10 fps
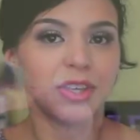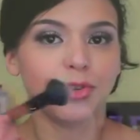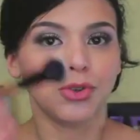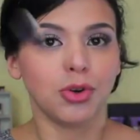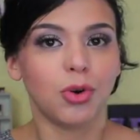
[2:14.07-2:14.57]
that
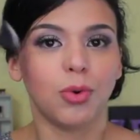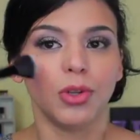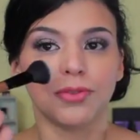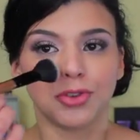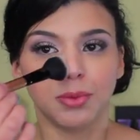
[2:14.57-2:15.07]
you don't go
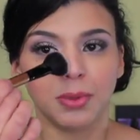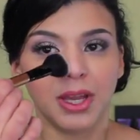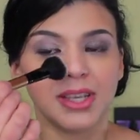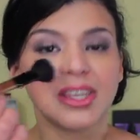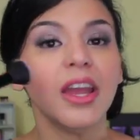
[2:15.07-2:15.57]
all over the
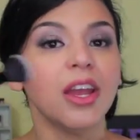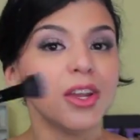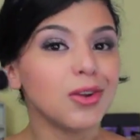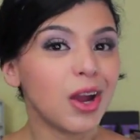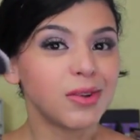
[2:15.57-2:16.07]
place.
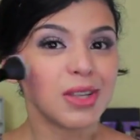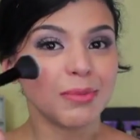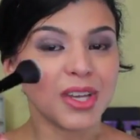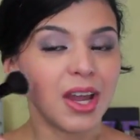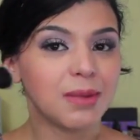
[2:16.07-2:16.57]
You know how
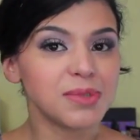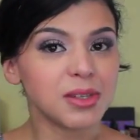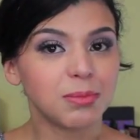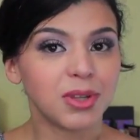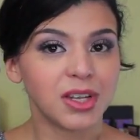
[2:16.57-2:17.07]
sometimes
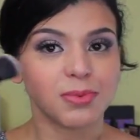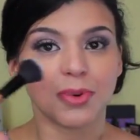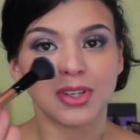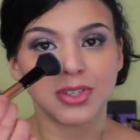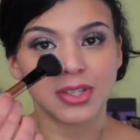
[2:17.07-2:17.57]
the blush
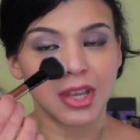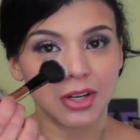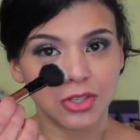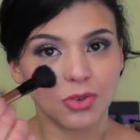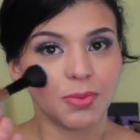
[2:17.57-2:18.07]
brushes
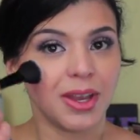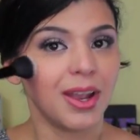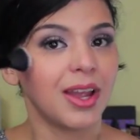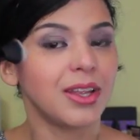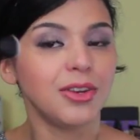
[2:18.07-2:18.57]
are too
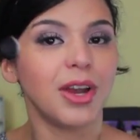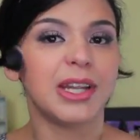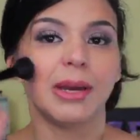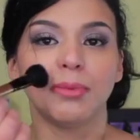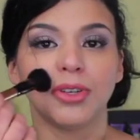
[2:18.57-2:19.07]
big and you
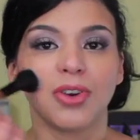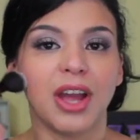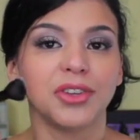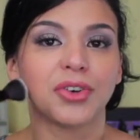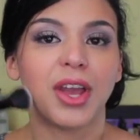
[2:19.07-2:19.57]
end up in your
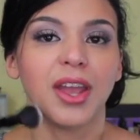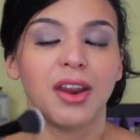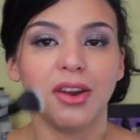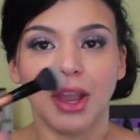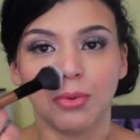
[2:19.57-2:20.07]
under eye
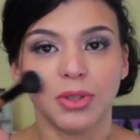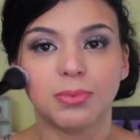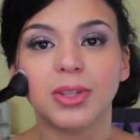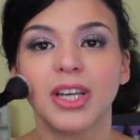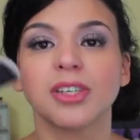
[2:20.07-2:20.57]
area
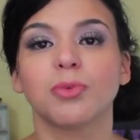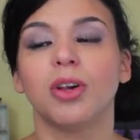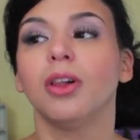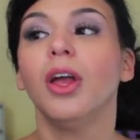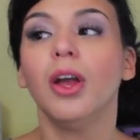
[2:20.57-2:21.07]
with blush?
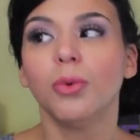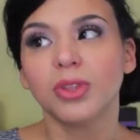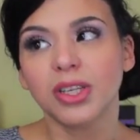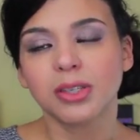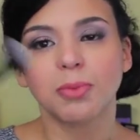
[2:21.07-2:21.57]
Well,
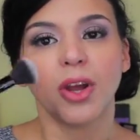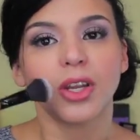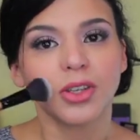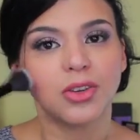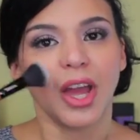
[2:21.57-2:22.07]
with this
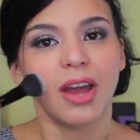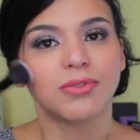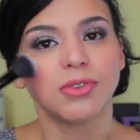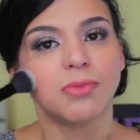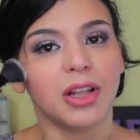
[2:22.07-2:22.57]
product you
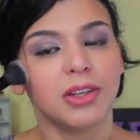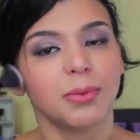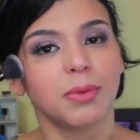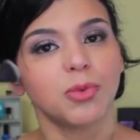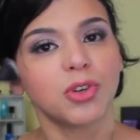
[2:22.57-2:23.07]
have a little
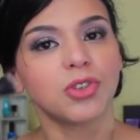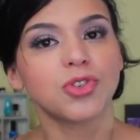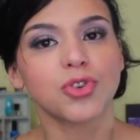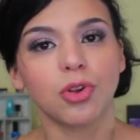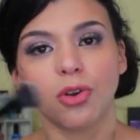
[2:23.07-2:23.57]
bit more
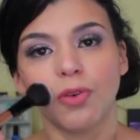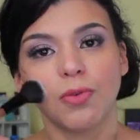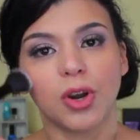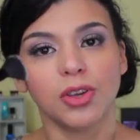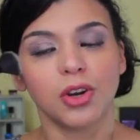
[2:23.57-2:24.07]
control
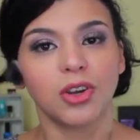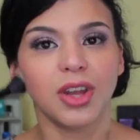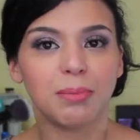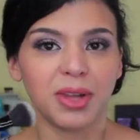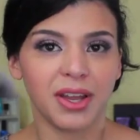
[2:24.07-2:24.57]
of where you're
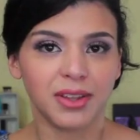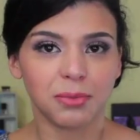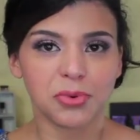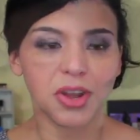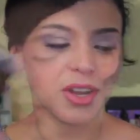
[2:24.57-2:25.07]
going to apply the
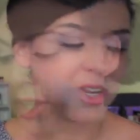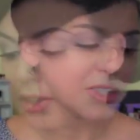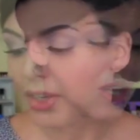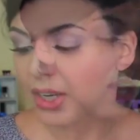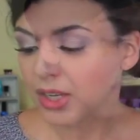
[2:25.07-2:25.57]
product.
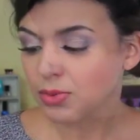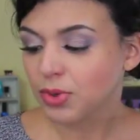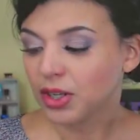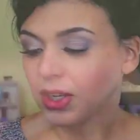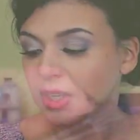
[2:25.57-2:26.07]
Now, the next one